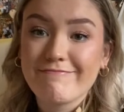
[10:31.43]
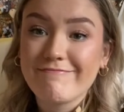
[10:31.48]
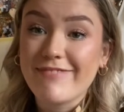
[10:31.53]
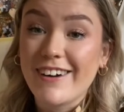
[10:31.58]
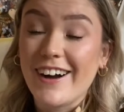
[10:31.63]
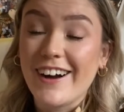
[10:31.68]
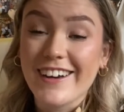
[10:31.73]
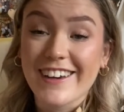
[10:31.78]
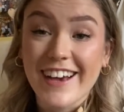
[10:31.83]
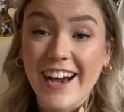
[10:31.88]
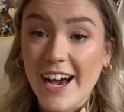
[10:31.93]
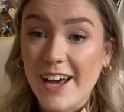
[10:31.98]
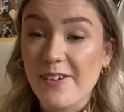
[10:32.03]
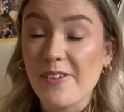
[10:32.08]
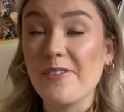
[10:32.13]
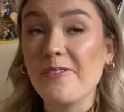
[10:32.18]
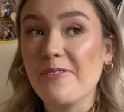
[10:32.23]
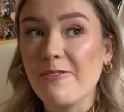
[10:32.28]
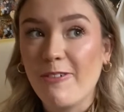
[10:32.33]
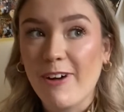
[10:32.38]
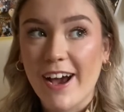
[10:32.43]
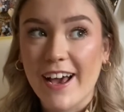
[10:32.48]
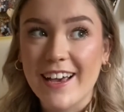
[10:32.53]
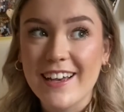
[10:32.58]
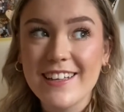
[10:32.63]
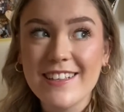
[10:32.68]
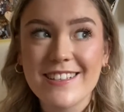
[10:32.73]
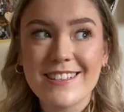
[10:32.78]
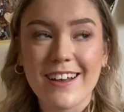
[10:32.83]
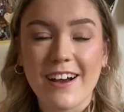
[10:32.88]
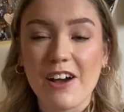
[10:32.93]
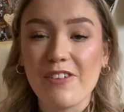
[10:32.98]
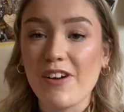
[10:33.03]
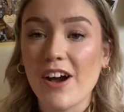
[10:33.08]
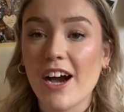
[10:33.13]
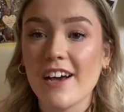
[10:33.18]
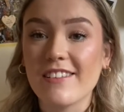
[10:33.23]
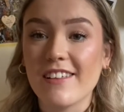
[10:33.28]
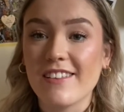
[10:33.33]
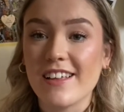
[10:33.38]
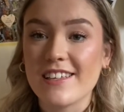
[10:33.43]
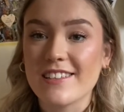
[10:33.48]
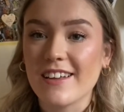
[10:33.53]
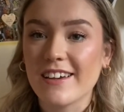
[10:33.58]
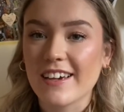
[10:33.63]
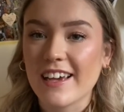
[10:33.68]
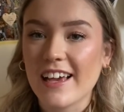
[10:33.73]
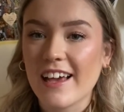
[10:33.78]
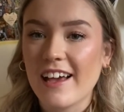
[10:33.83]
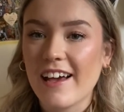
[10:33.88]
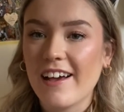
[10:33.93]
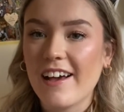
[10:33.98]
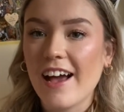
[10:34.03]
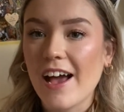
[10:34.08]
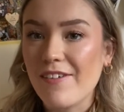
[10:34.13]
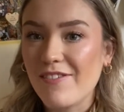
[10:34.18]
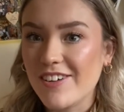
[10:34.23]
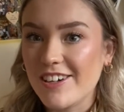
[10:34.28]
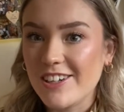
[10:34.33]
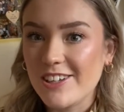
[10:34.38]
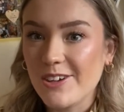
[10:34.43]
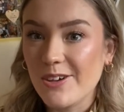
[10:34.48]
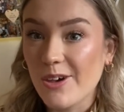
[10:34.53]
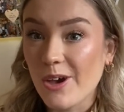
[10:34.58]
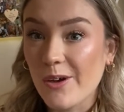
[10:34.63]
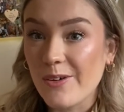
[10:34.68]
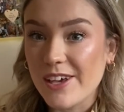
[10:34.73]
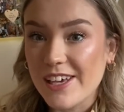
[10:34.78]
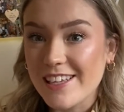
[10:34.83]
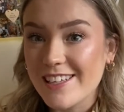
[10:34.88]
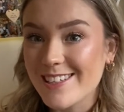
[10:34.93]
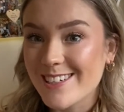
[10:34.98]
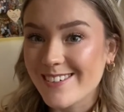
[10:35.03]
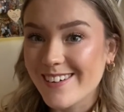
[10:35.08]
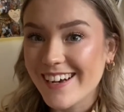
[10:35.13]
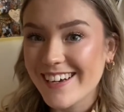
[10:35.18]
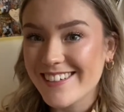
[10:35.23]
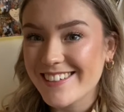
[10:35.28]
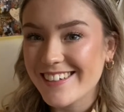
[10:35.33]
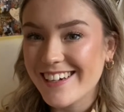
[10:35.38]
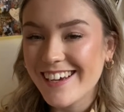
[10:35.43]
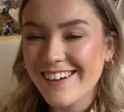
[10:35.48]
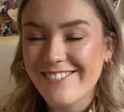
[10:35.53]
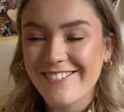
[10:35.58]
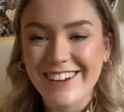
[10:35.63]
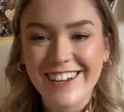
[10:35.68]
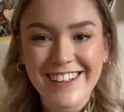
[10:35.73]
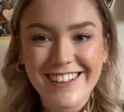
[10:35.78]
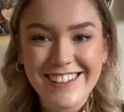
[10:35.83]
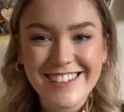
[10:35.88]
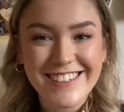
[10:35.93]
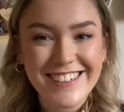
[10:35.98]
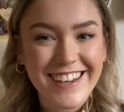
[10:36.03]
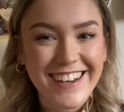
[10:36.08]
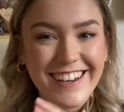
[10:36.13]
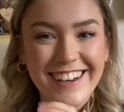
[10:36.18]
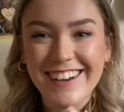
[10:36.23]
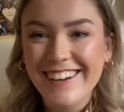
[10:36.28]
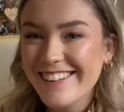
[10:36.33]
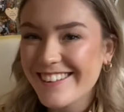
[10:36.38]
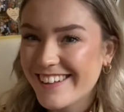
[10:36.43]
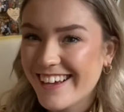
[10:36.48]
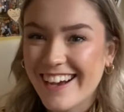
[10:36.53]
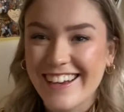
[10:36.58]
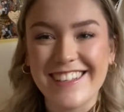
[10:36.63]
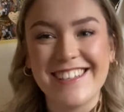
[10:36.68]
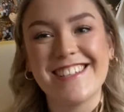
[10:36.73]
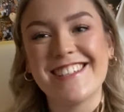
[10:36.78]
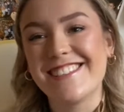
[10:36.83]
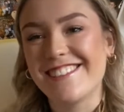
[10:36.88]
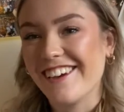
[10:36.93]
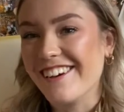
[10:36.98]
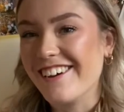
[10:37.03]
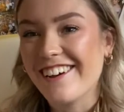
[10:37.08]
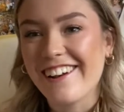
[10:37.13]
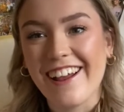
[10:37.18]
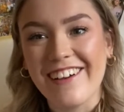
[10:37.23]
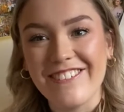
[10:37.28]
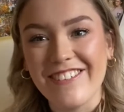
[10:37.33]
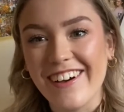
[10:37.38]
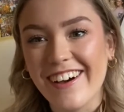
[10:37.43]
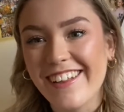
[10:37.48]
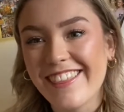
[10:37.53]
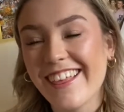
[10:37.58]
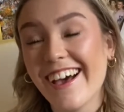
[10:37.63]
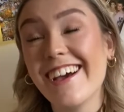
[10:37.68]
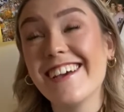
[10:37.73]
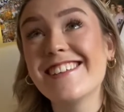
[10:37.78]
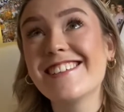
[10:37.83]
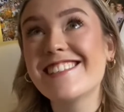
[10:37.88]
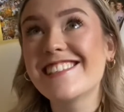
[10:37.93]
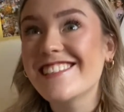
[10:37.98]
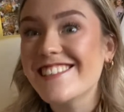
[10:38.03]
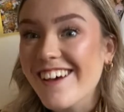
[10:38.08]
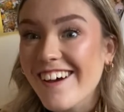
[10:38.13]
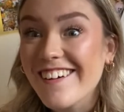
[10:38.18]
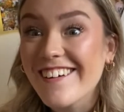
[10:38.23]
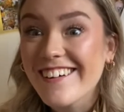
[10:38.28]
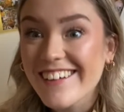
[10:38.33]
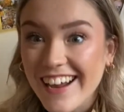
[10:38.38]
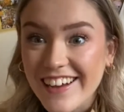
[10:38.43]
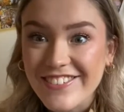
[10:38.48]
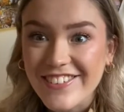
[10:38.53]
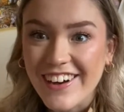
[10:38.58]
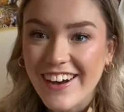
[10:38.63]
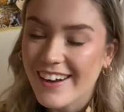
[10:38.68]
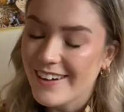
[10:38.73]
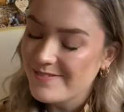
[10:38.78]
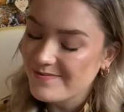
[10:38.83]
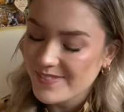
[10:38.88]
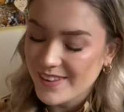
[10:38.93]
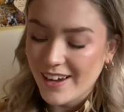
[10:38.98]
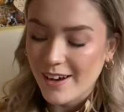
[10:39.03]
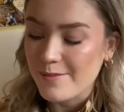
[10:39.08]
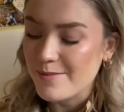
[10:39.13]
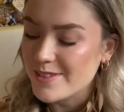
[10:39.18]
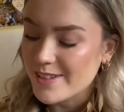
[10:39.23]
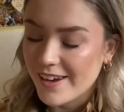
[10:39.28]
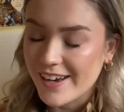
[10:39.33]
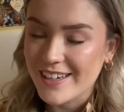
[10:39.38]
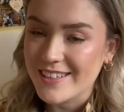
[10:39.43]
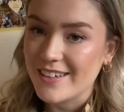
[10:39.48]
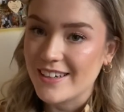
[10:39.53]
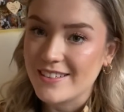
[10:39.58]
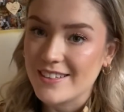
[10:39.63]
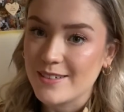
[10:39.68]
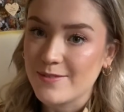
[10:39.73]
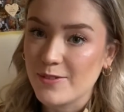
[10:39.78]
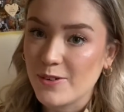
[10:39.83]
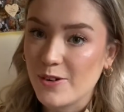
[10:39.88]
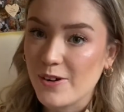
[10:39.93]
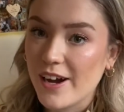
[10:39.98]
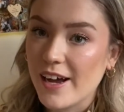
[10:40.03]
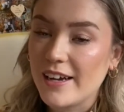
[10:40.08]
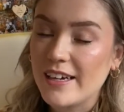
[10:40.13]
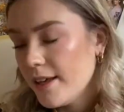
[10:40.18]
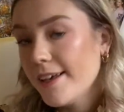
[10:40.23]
I cannot wait. I've heard that there's like Evelyn Hugo Easter eggs in it, which that is so clever. That is so clever. I'm so excited for it.